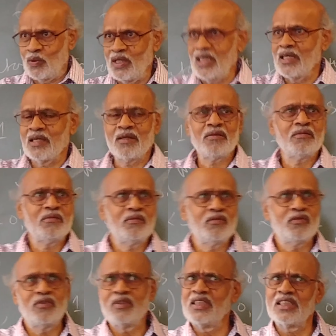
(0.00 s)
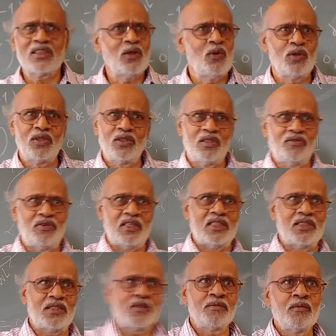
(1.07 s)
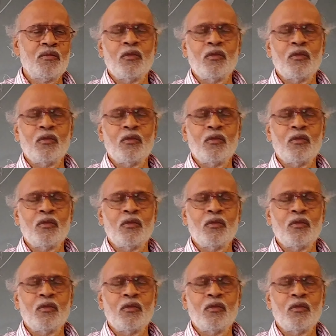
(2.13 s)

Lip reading: Okay, that's the only difference.